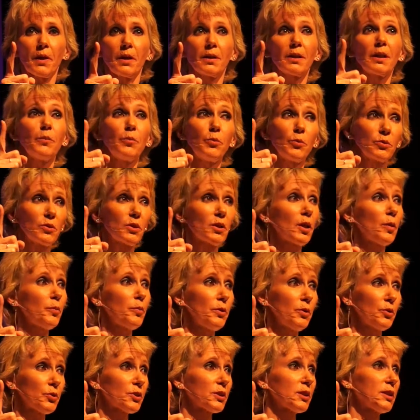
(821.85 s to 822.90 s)
couple
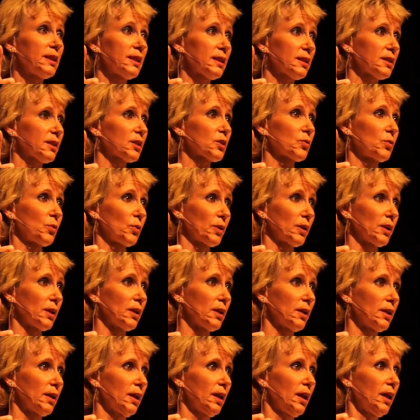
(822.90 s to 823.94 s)
little statistics for
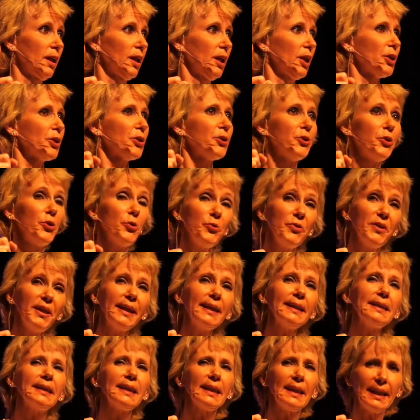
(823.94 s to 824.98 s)
you. You
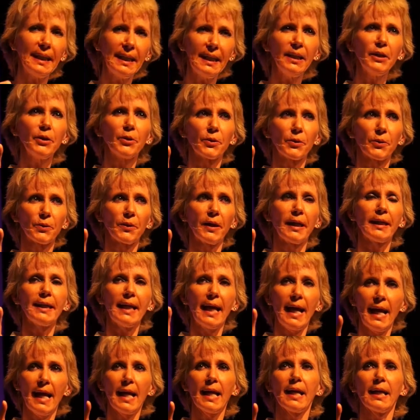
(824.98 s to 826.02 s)
need to hear an
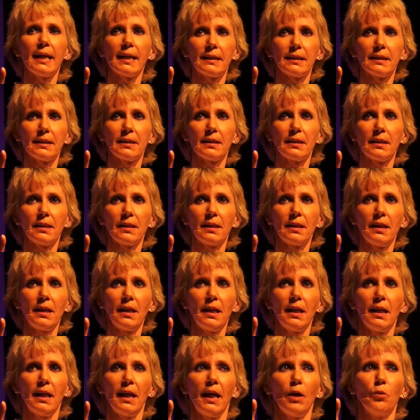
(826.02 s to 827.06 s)
ad.
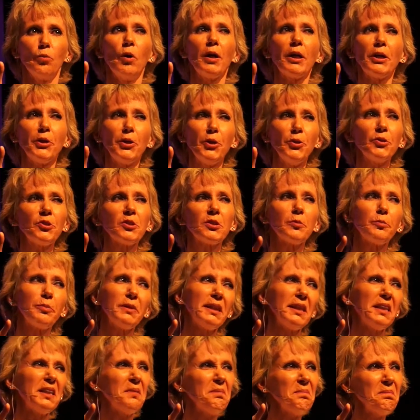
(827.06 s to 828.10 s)
What used to
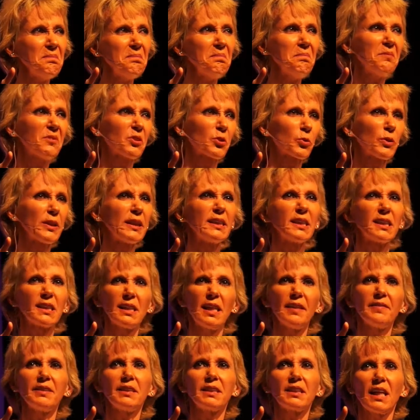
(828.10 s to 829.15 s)
be 3 to
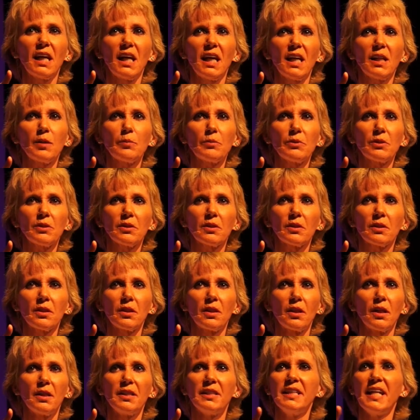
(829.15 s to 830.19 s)
7 times,
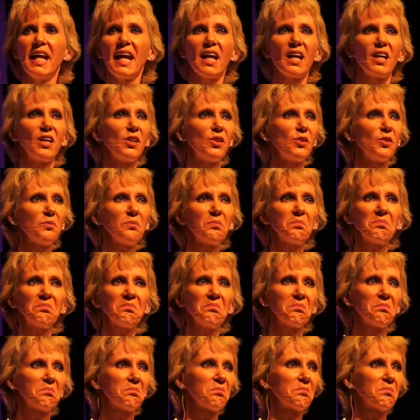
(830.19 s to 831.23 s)
now
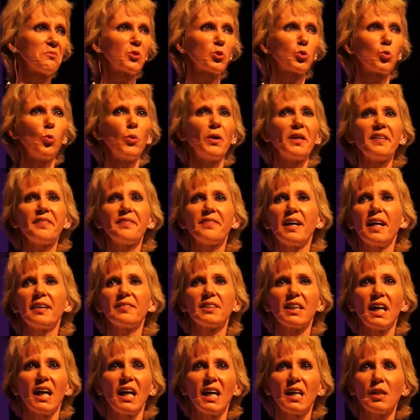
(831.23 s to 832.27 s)
25
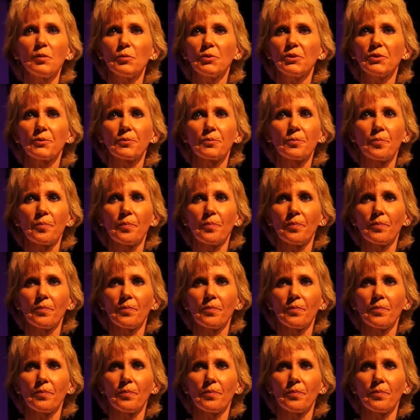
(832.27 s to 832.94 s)
times